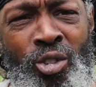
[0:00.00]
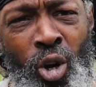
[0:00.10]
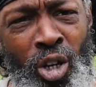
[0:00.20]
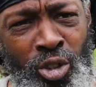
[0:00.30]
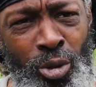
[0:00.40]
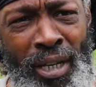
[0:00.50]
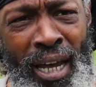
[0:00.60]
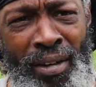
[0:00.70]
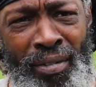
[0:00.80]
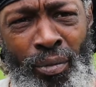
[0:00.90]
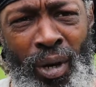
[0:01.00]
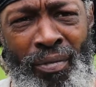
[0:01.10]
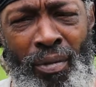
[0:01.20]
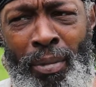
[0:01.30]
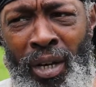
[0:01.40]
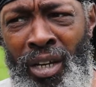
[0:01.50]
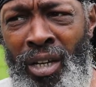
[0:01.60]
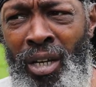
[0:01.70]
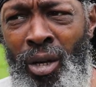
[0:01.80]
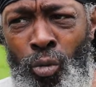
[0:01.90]
you got to do that, whatever. But
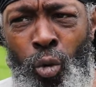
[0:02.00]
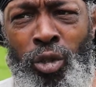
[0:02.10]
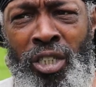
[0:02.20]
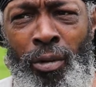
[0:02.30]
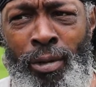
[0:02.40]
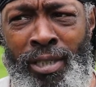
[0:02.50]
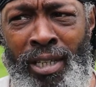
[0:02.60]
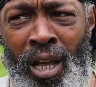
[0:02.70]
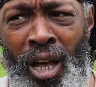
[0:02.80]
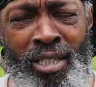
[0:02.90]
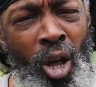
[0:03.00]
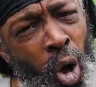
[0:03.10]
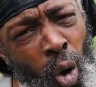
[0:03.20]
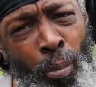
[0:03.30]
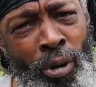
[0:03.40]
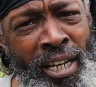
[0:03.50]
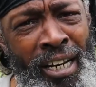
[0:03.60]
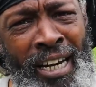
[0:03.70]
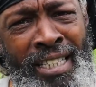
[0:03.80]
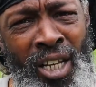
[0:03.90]
water is a whole body
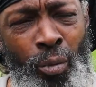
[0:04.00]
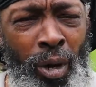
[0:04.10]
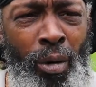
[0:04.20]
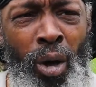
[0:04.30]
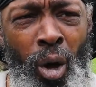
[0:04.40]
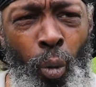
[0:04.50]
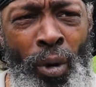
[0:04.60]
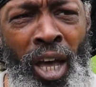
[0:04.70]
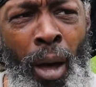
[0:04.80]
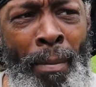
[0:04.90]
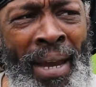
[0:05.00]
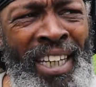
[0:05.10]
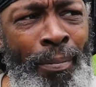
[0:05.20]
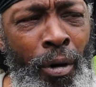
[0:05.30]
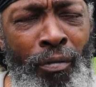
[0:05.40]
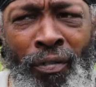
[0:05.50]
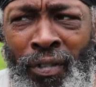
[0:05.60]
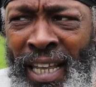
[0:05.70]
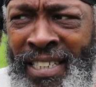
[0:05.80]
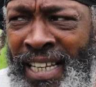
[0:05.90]
cleanser. We are made up of,
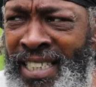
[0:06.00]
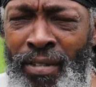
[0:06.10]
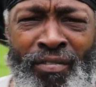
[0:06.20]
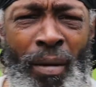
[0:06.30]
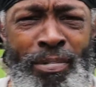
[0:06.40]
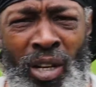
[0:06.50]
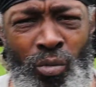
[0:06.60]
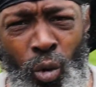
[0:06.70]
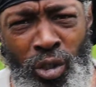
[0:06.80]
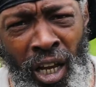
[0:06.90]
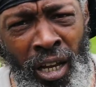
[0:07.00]
they say, 75% water.